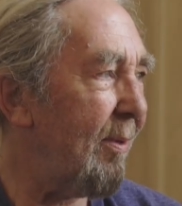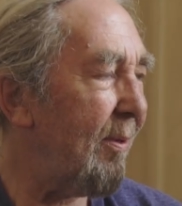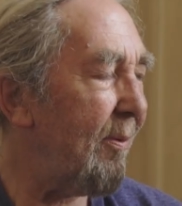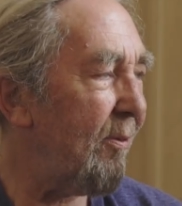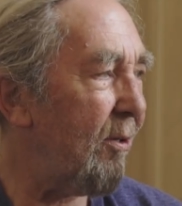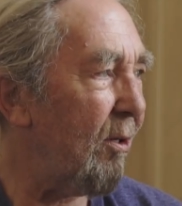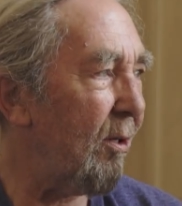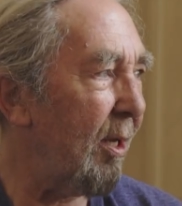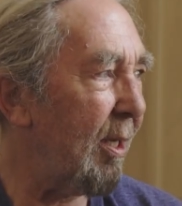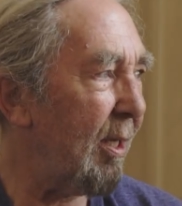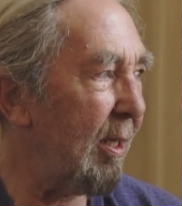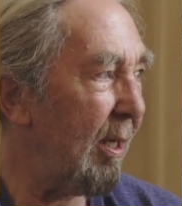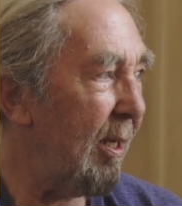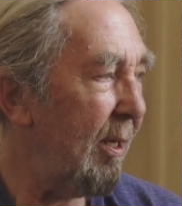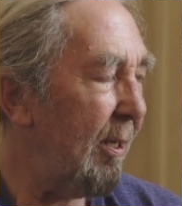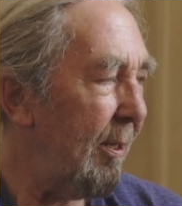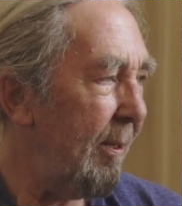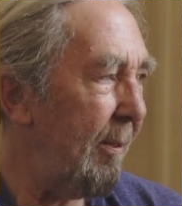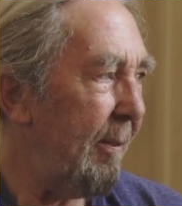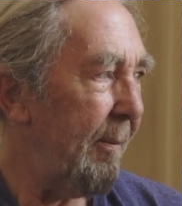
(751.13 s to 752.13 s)
if you like,
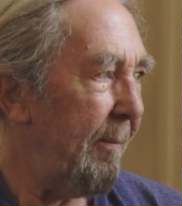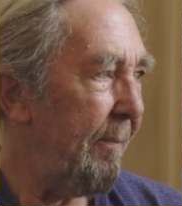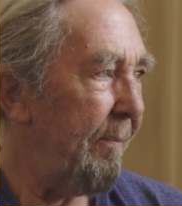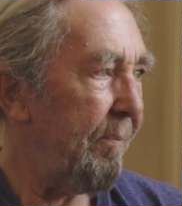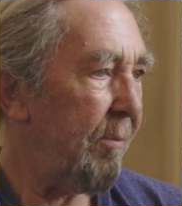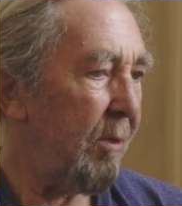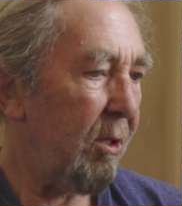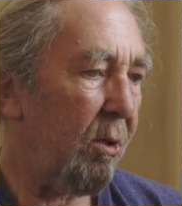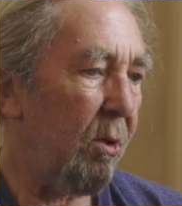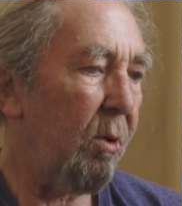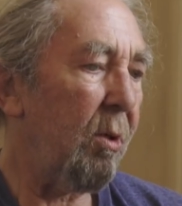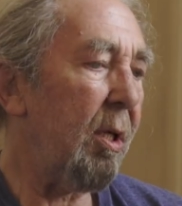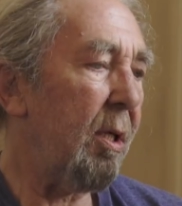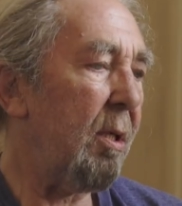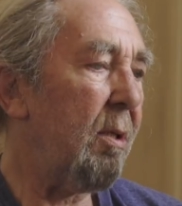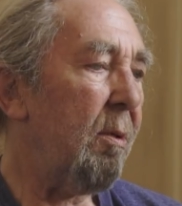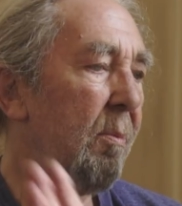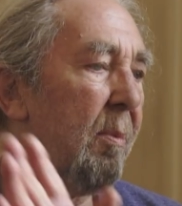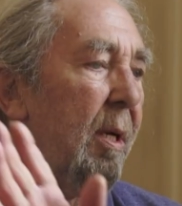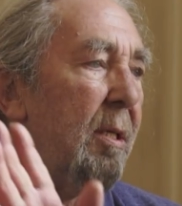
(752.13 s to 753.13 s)
going
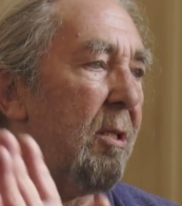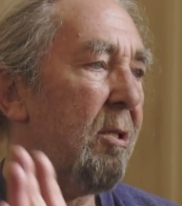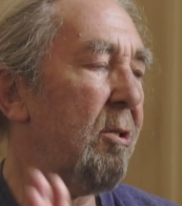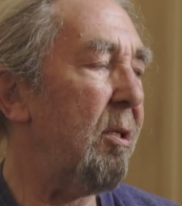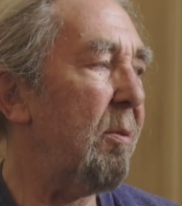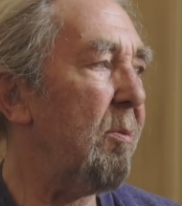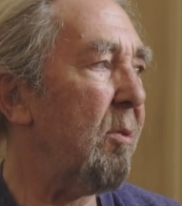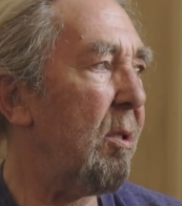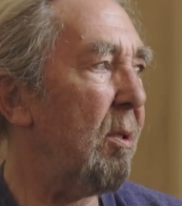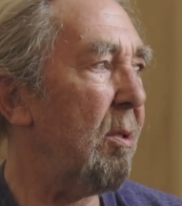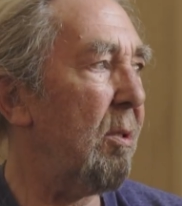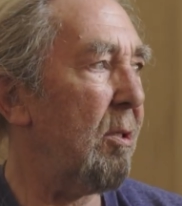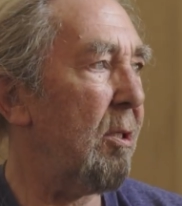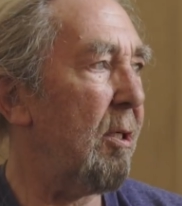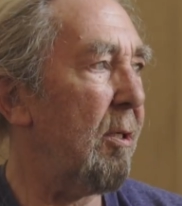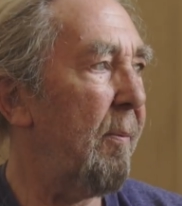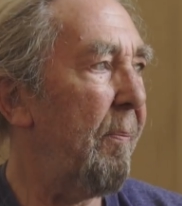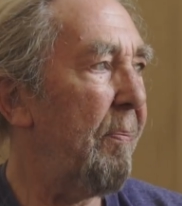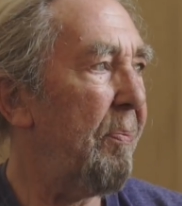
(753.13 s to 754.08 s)
into mainstream culture.